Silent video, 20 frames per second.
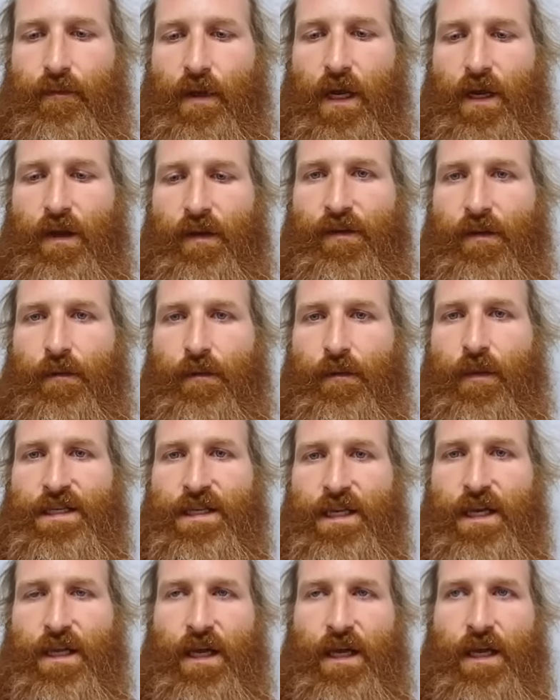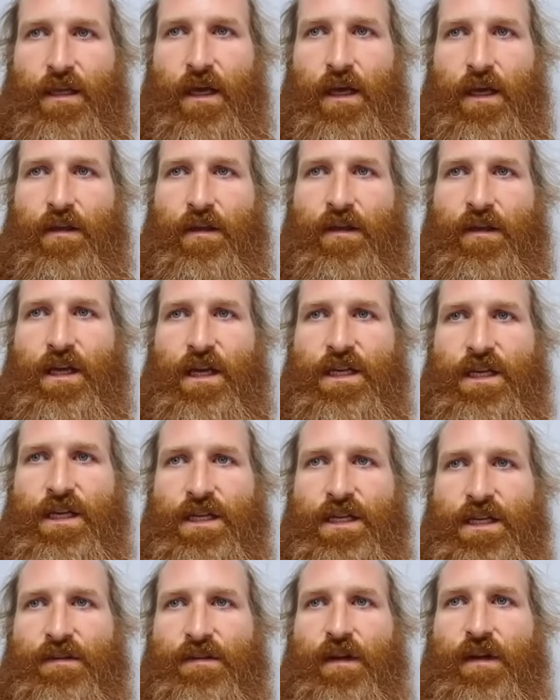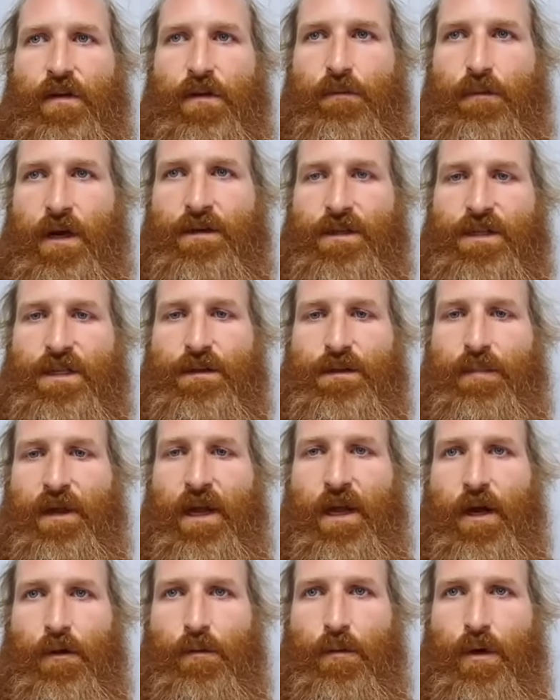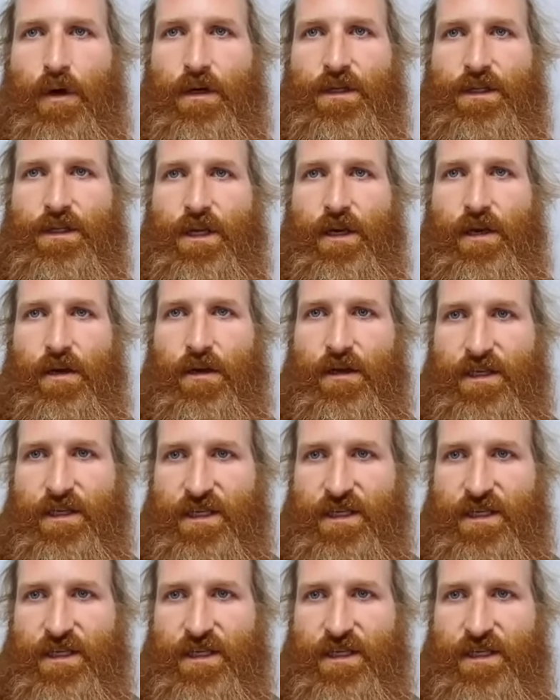it's amazing. And then the other thing is, if I do post this PO box so you can